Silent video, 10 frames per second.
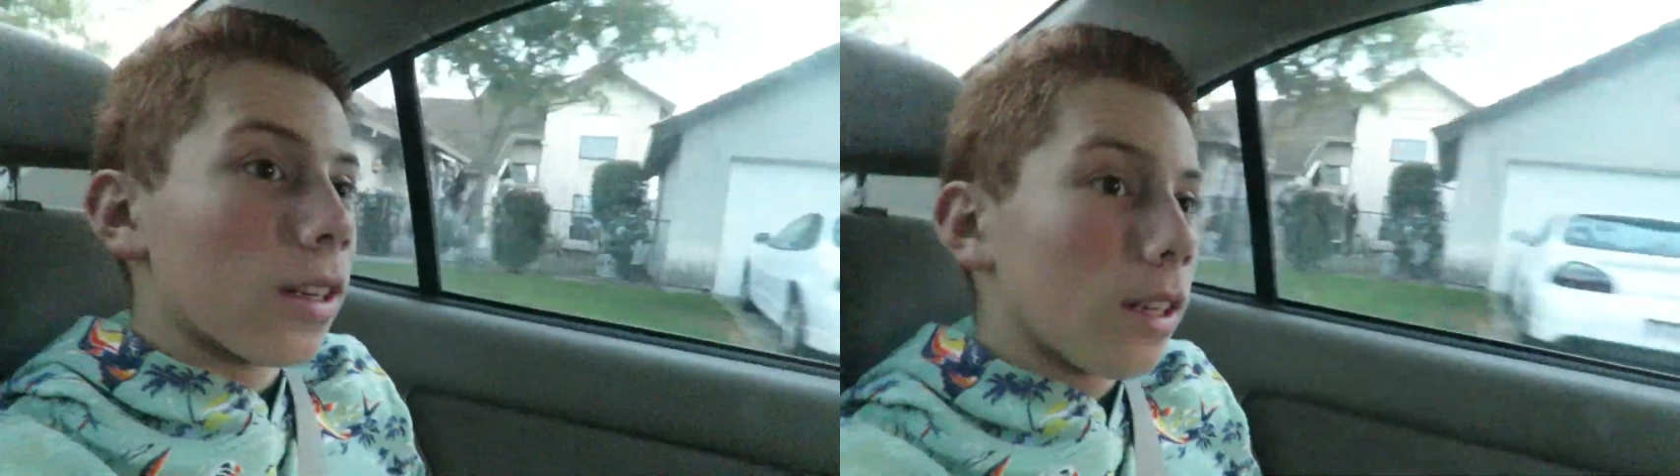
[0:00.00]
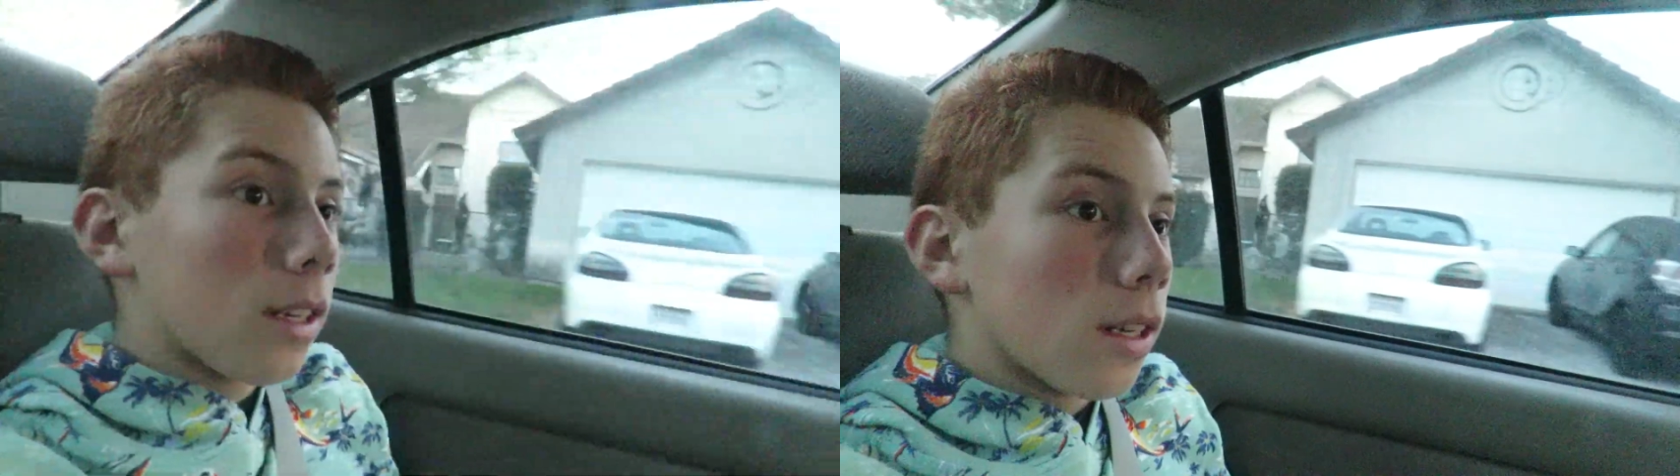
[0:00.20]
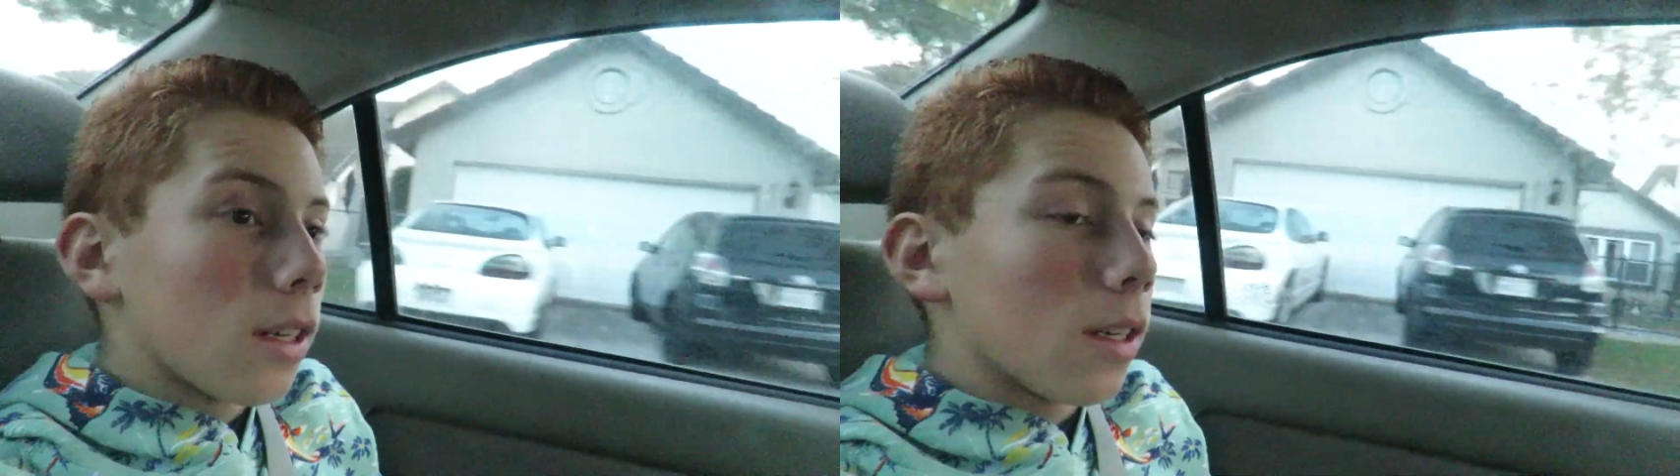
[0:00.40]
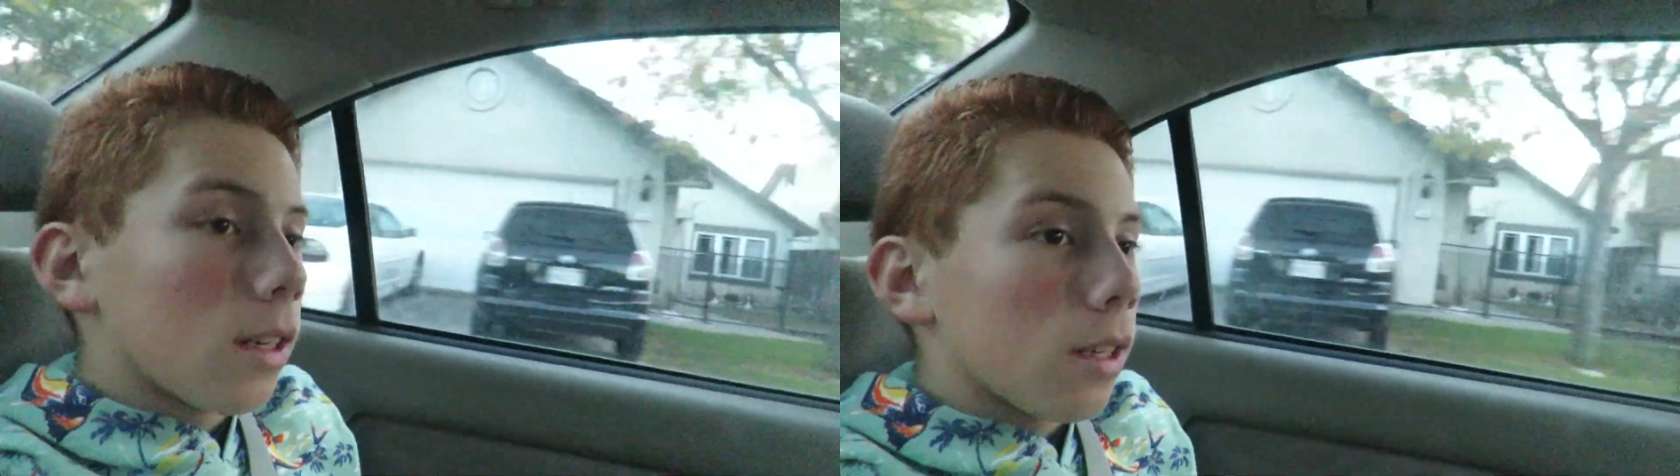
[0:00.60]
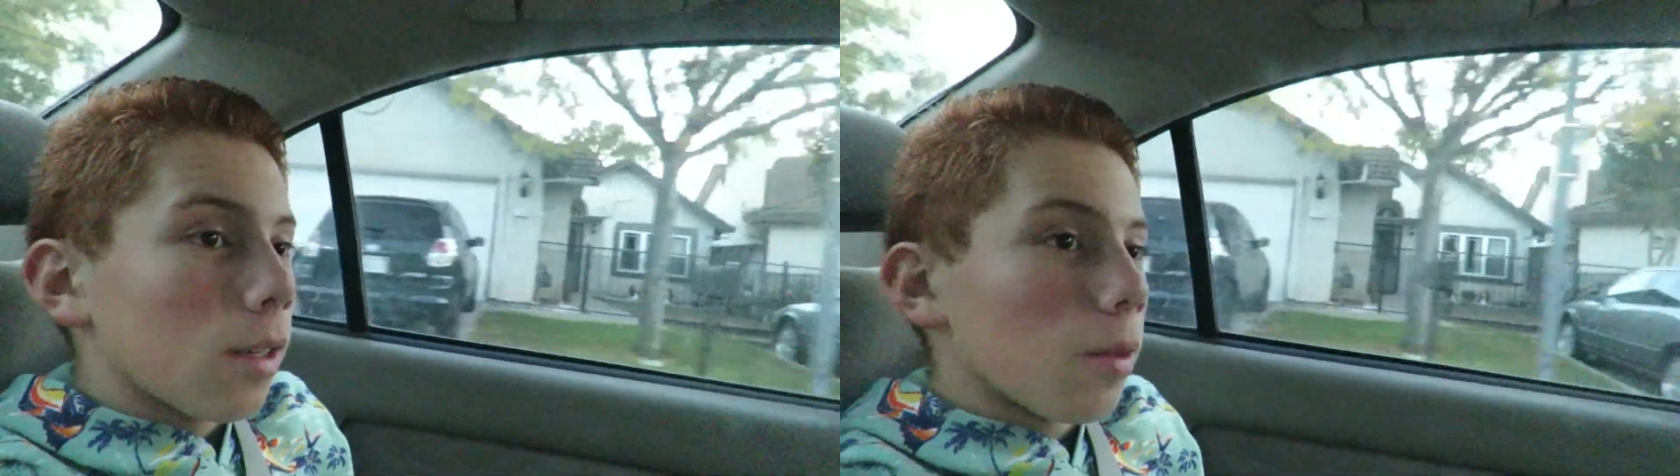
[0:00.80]
What?
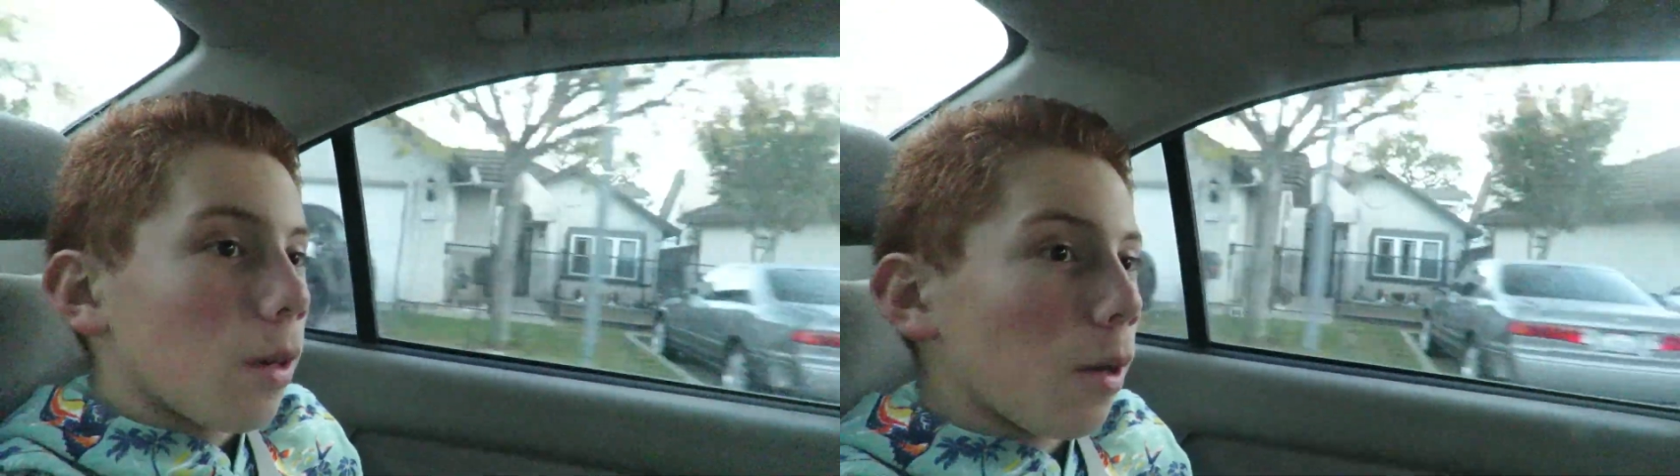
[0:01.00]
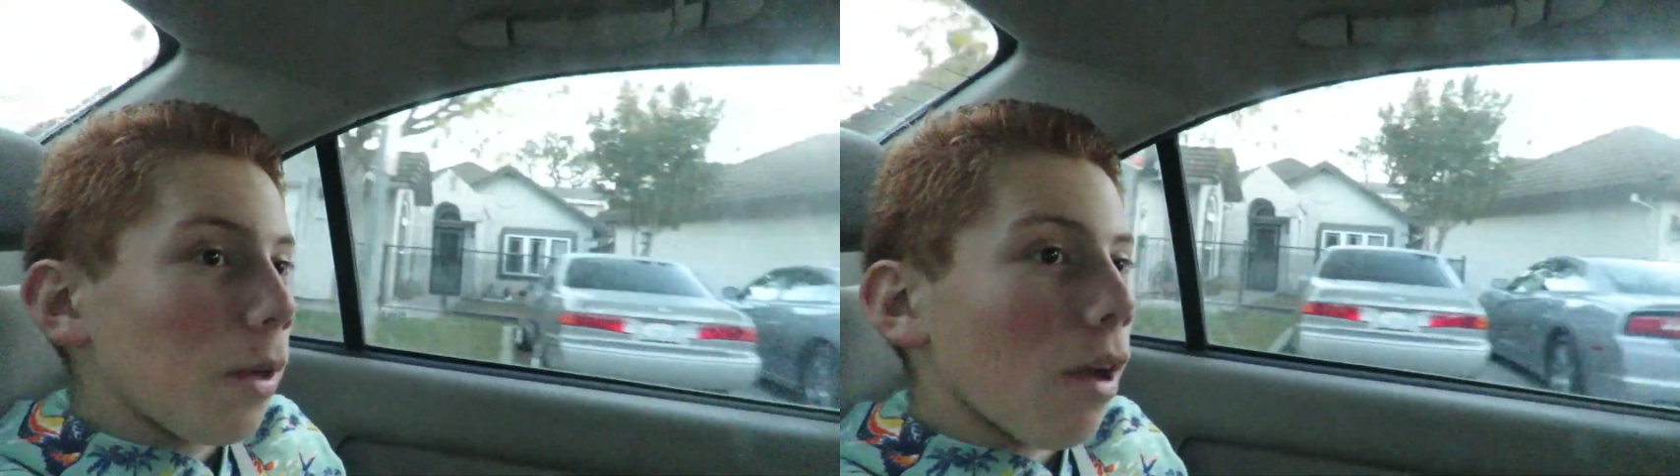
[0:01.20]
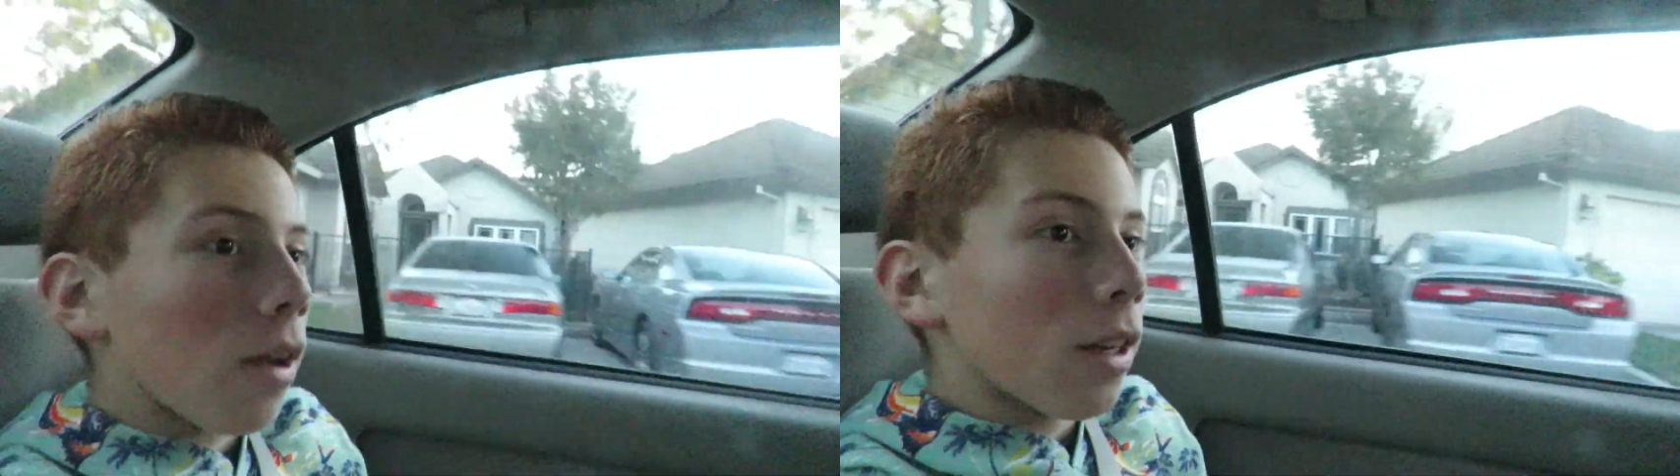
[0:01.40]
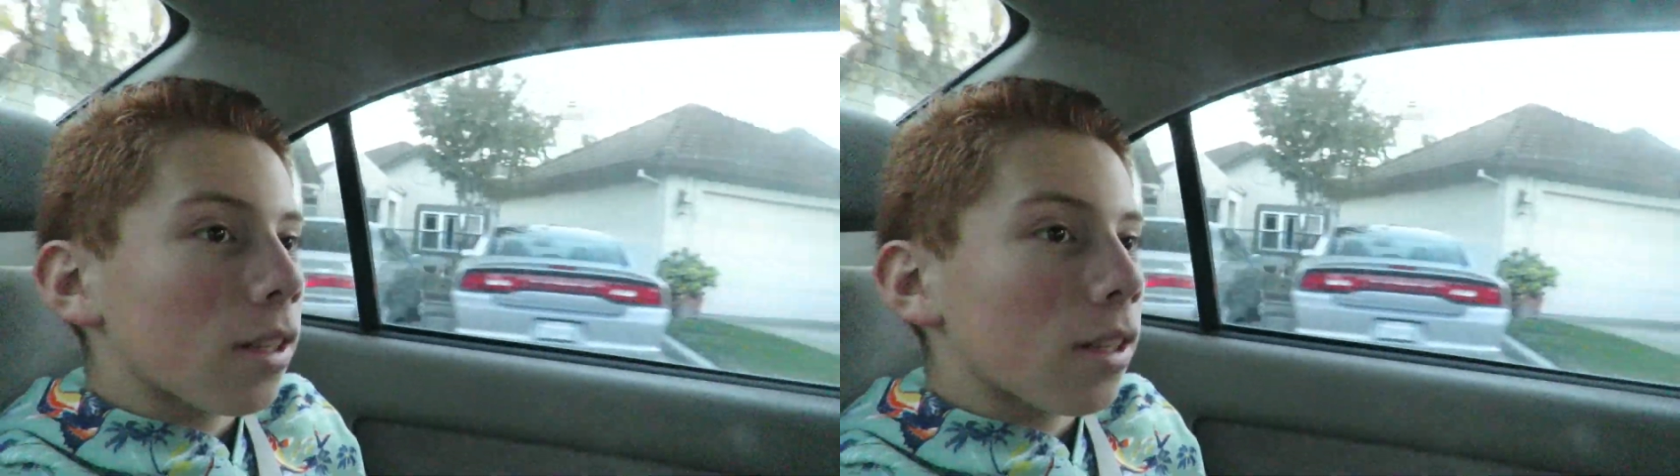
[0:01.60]
Where are we going?